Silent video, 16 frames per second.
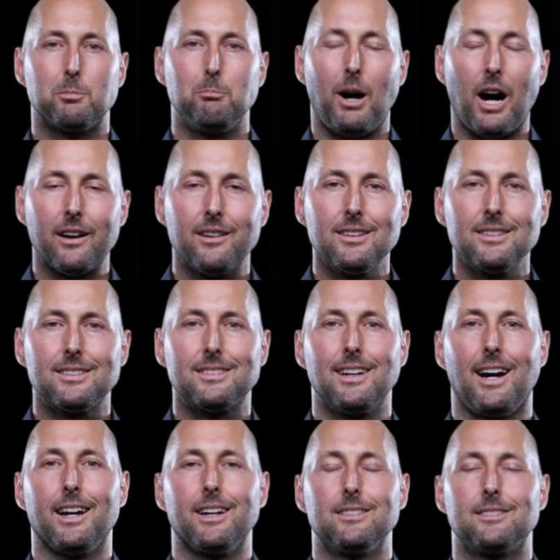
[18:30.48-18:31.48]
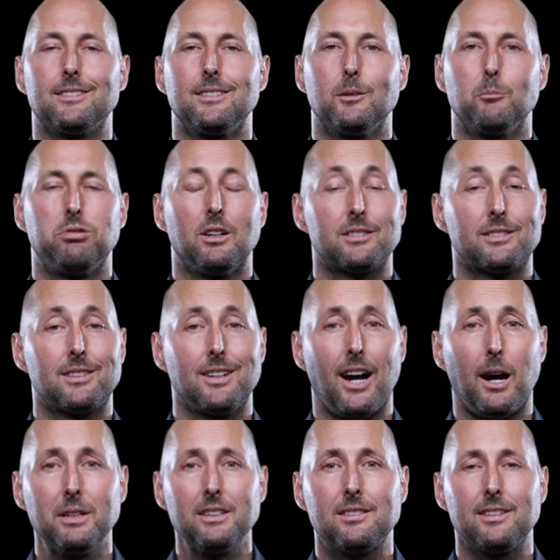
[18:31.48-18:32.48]
modern science plus
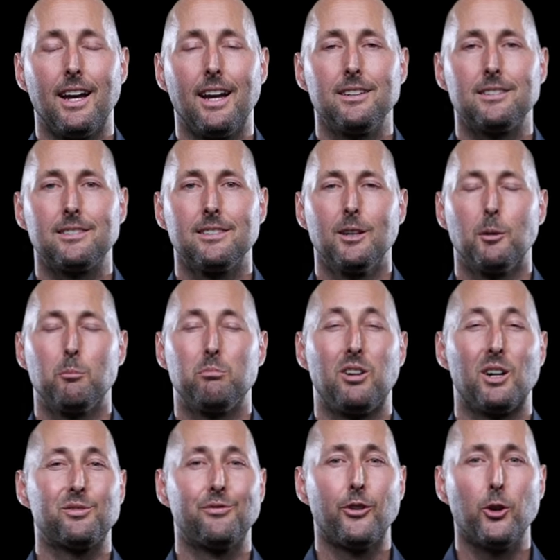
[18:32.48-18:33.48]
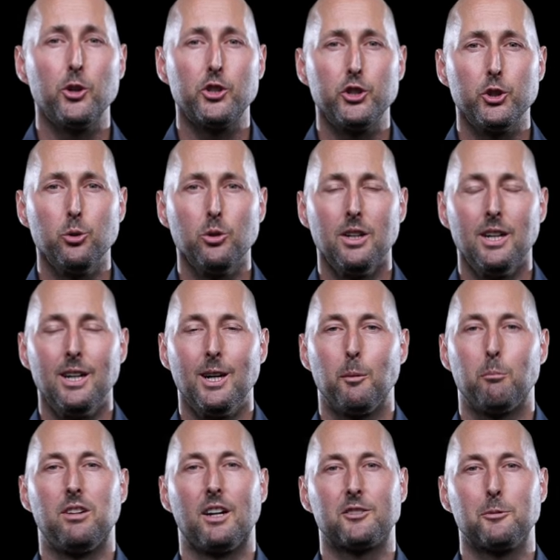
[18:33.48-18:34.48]
common sense plus virtue
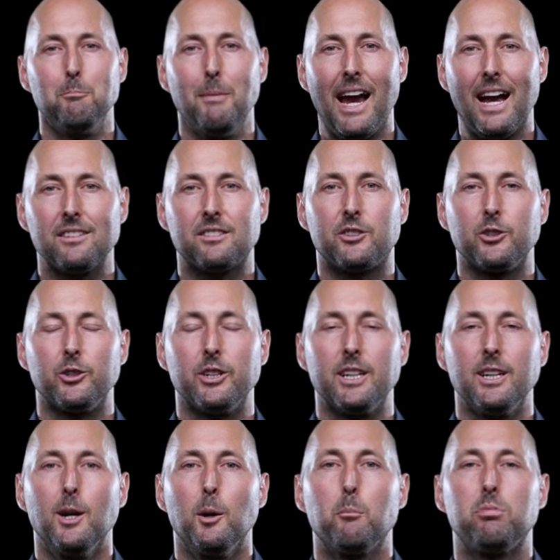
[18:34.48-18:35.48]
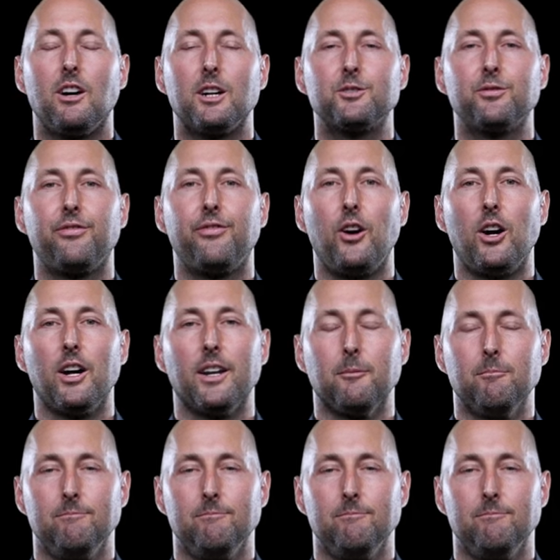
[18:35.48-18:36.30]
plus mastery plus fun.